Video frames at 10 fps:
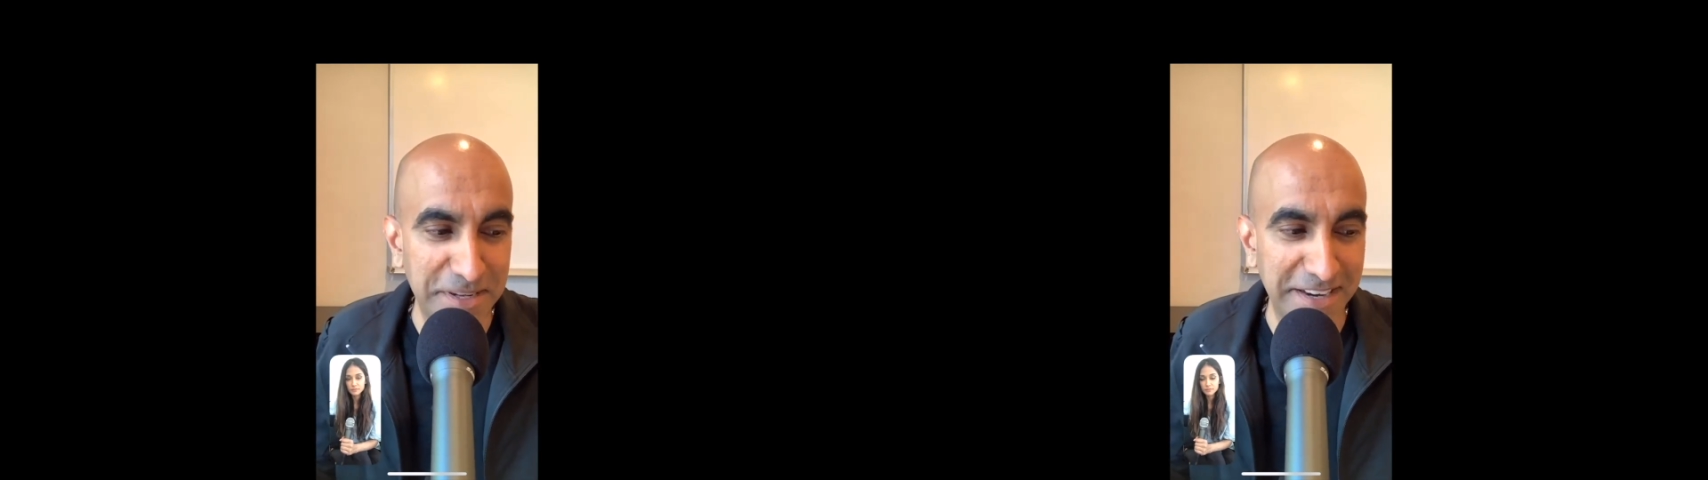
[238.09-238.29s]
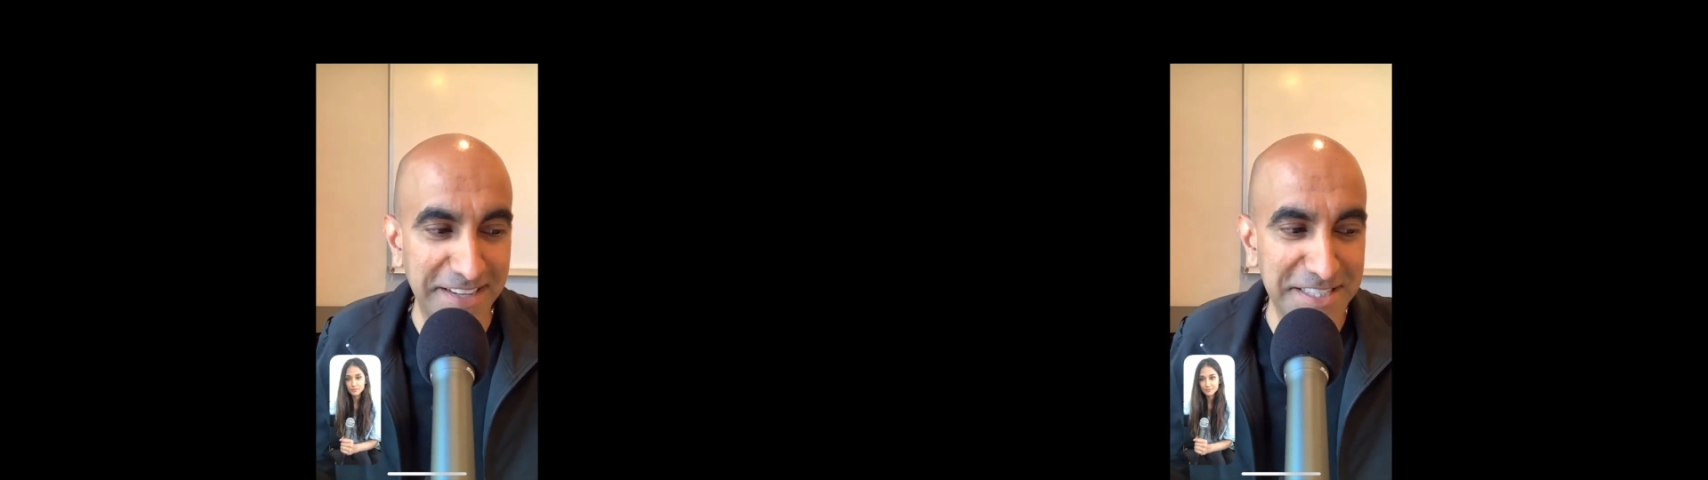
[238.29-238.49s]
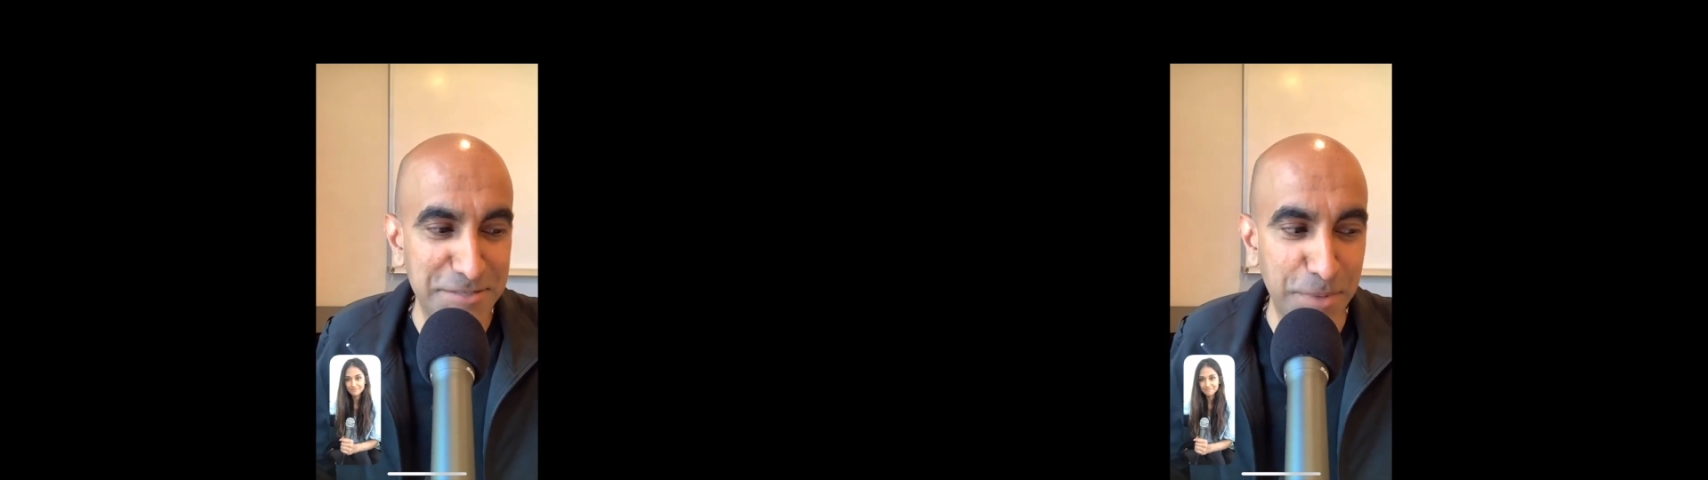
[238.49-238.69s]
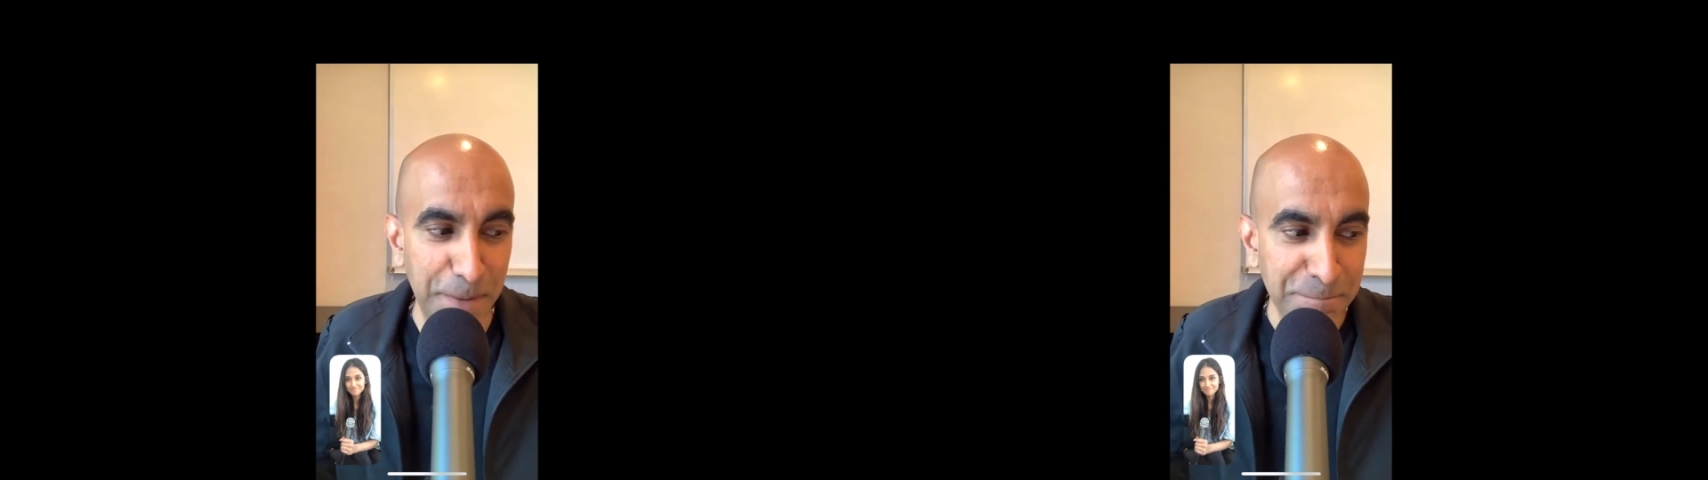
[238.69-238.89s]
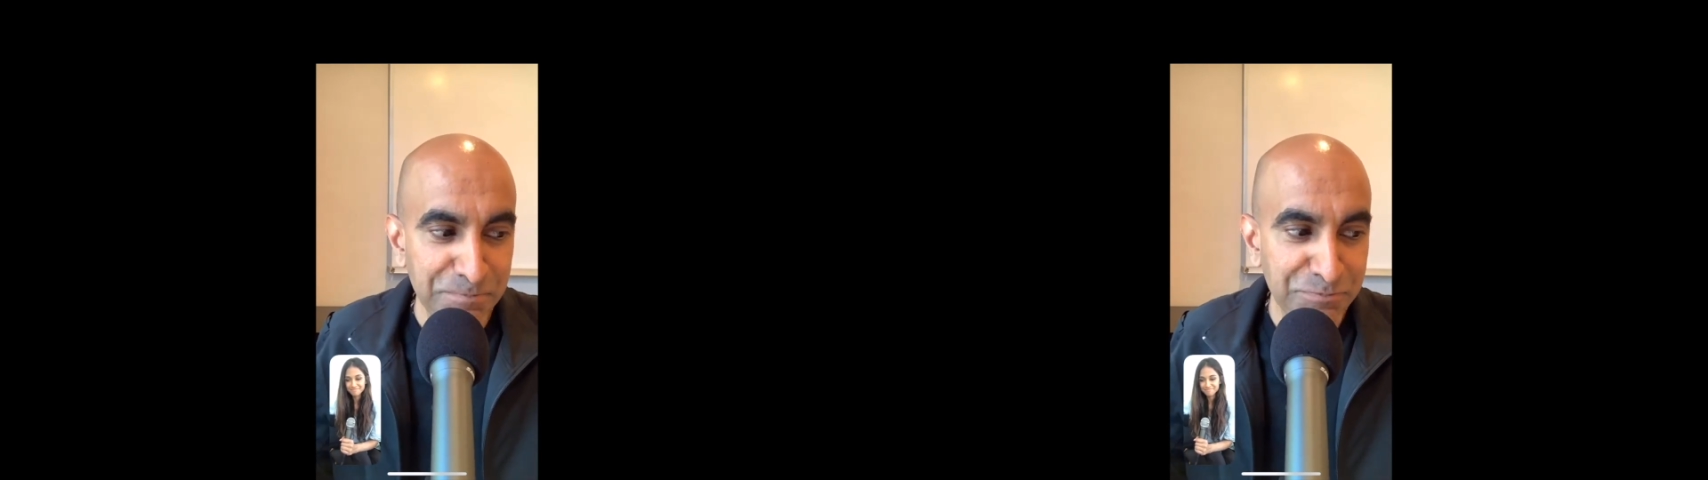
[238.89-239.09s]
being idiots,
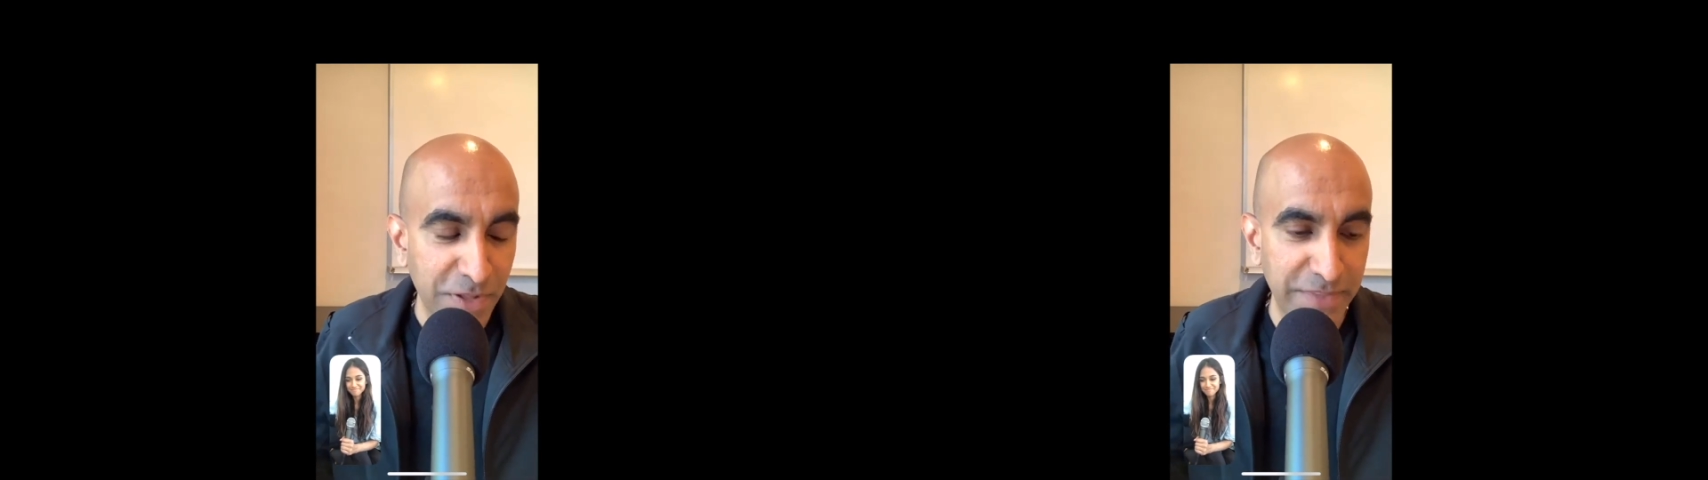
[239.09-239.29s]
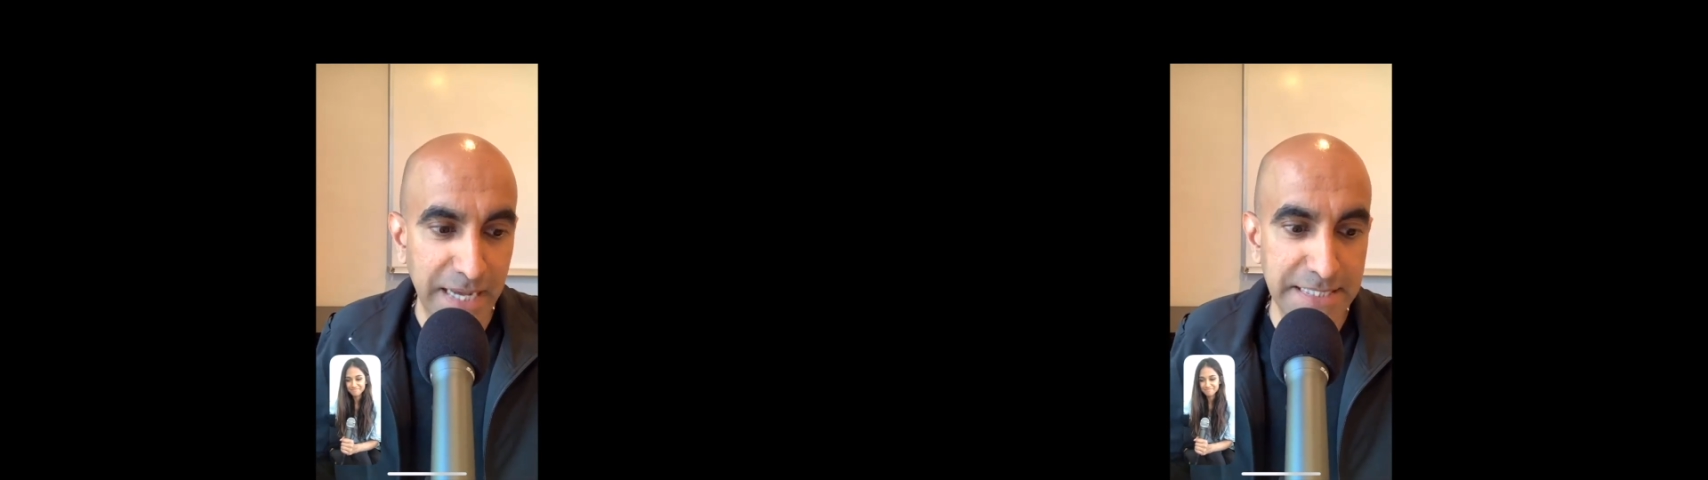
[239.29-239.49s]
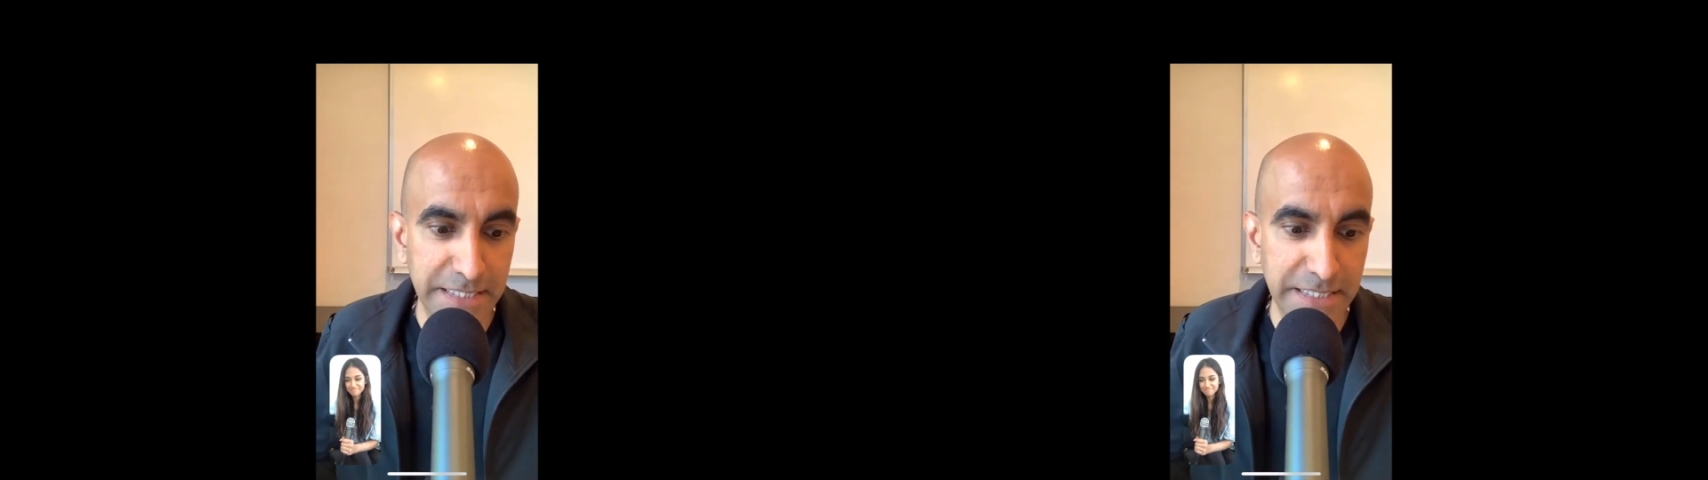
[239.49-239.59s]
but the